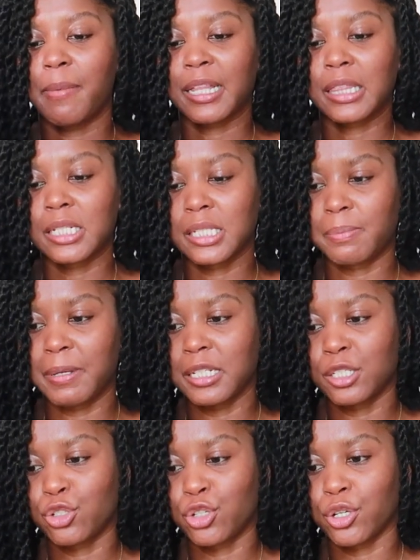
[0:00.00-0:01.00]
about this
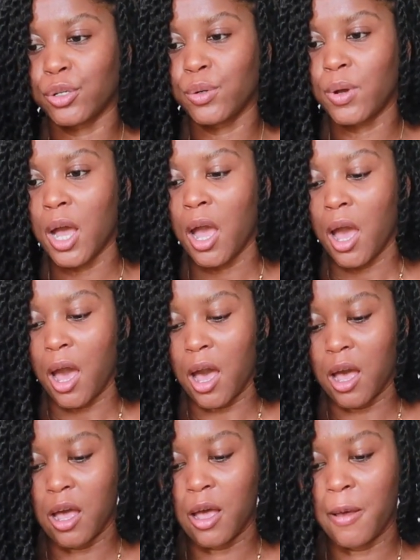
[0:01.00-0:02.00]
piece too.
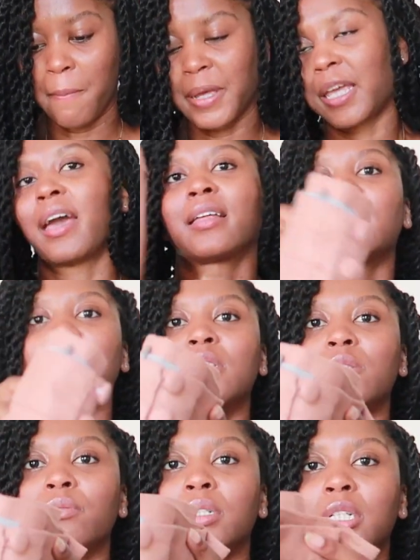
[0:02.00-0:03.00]
But yeah, this
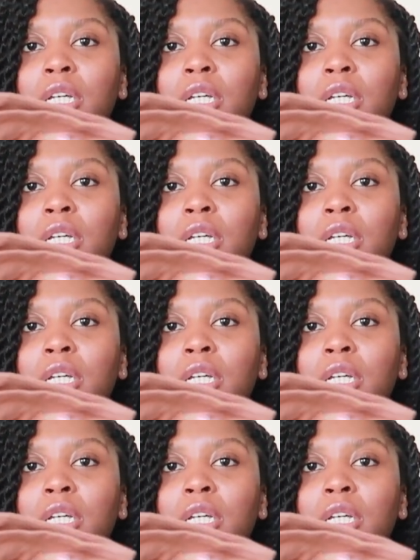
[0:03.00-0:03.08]
is really